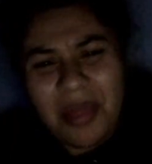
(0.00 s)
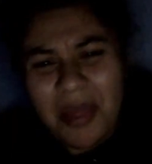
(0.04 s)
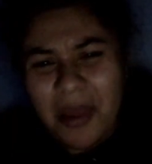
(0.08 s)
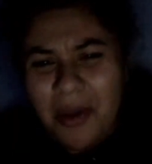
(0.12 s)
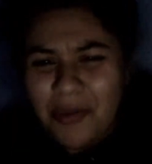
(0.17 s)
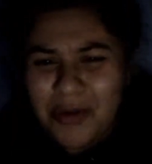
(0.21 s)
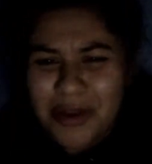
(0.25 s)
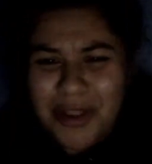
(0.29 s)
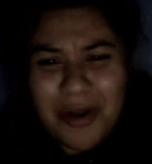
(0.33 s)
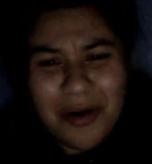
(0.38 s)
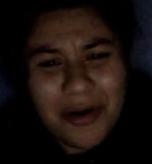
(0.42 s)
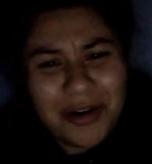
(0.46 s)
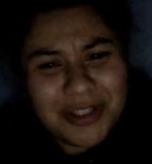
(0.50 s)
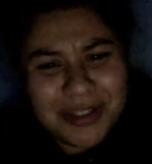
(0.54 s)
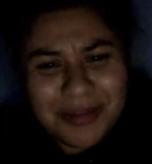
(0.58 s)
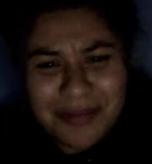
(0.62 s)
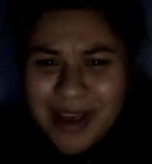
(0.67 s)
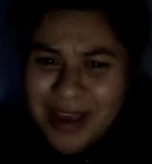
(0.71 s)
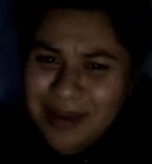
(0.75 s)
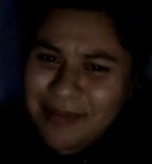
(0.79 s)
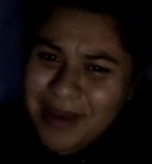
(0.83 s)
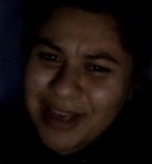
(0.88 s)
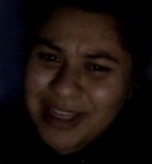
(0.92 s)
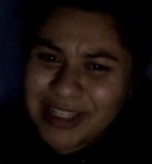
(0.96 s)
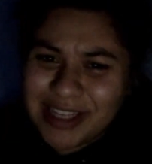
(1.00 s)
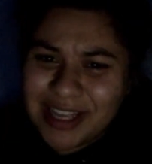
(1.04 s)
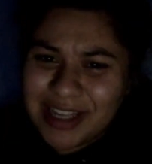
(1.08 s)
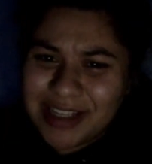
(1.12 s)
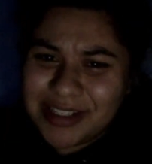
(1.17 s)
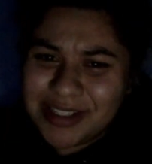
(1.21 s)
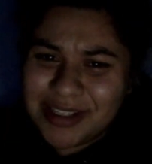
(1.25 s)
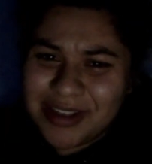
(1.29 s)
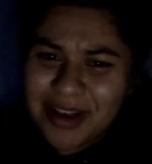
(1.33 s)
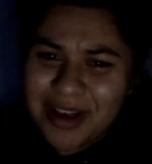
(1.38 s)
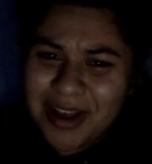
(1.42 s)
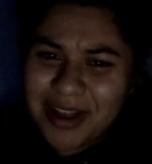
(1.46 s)
You know what? To me, it makes
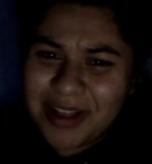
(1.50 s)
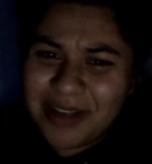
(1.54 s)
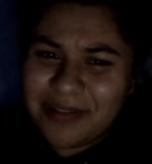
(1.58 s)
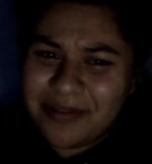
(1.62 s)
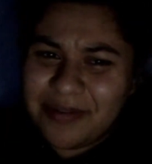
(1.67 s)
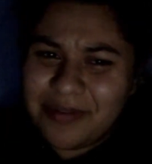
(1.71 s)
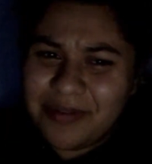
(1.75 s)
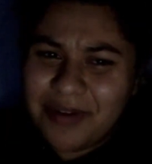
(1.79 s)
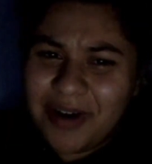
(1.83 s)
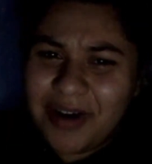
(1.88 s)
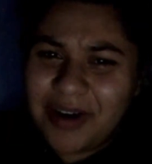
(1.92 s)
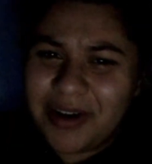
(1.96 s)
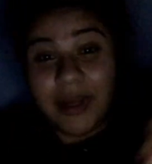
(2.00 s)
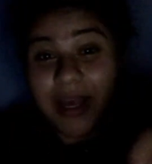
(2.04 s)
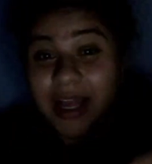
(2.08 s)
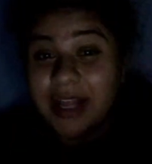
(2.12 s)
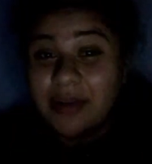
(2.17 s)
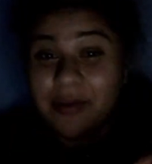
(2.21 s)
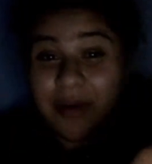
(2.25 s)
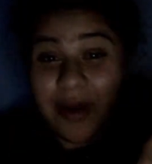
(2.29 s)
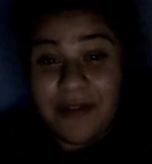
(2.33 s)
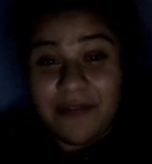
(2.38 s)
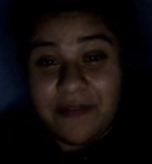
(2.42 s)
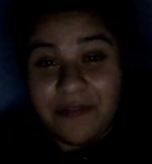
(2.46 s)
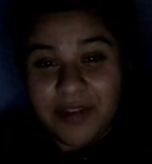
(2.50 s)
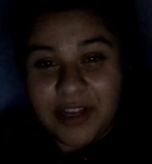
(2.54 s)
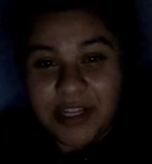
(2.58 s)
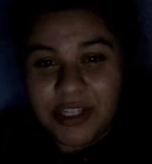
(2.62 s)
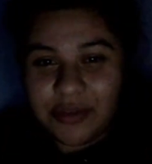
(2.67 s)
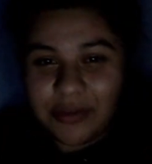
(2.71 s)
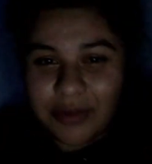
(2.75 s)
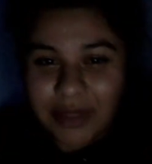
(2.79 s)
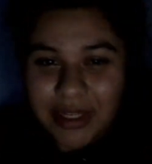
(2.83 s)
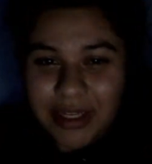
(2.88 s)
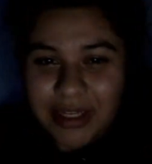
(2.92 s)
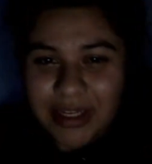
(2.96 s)
sense. So I don't give a fuck. Anyway,
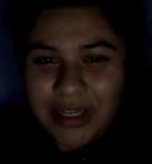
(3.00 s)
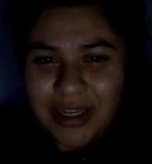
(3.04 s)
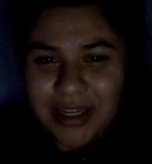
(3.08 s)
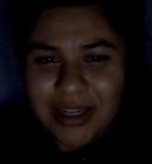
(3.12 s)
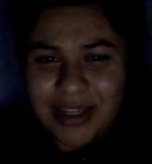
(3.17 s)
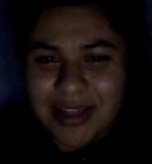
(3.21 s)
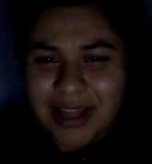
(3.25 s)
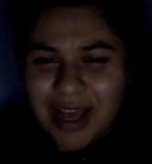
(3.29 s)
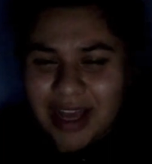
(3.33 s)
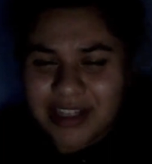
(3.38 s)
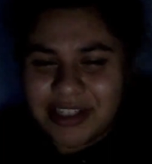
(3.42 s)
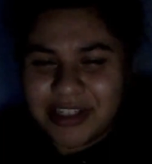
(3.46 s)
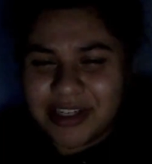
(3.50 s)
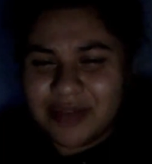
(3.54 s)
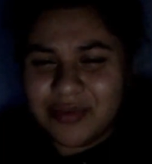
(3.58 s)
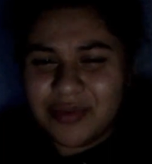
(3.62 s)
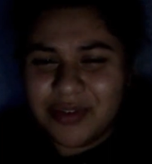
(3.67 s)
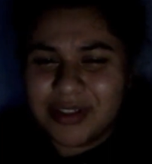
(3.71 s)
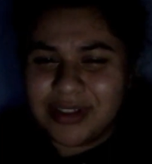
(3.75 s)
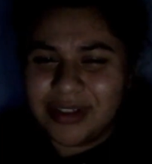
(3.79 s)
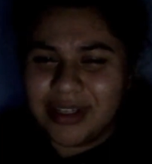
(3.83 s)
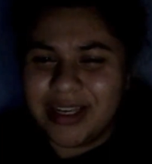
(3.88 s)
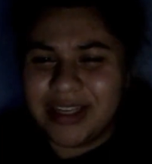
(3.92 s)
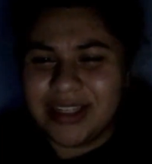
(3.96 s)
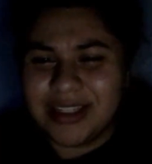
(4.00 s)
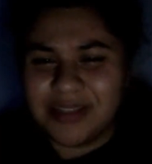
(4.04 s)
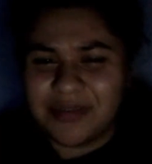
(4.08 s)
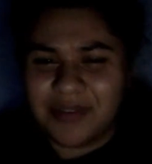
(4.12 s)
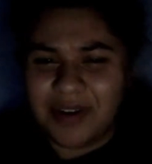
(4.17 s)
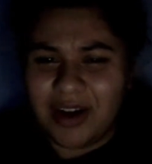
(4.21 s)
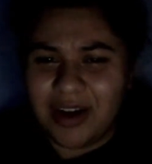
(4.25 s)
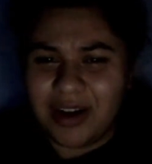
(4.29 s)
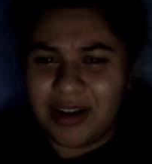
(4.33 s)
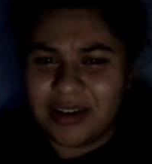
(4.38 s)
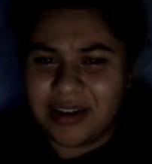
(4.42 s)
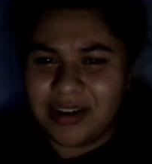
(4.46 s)
visually, that shit was lit as
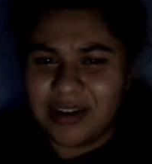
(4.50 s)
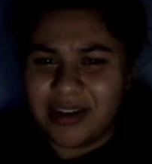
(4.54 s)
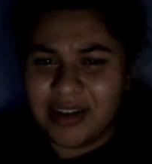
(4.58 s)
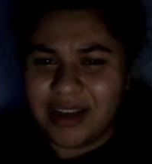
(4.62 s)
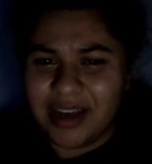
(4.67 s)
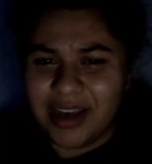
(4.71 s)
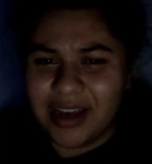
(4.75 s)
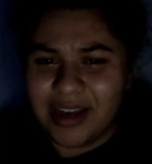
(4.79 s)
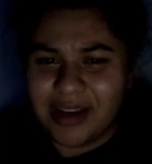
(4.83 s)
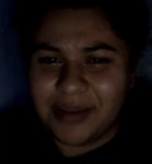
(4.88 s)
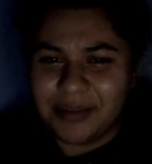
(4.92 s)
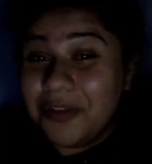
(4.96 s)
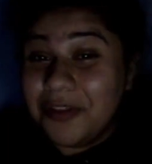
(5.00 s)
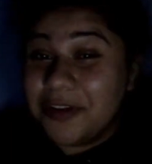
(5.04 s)
fuck. Okay.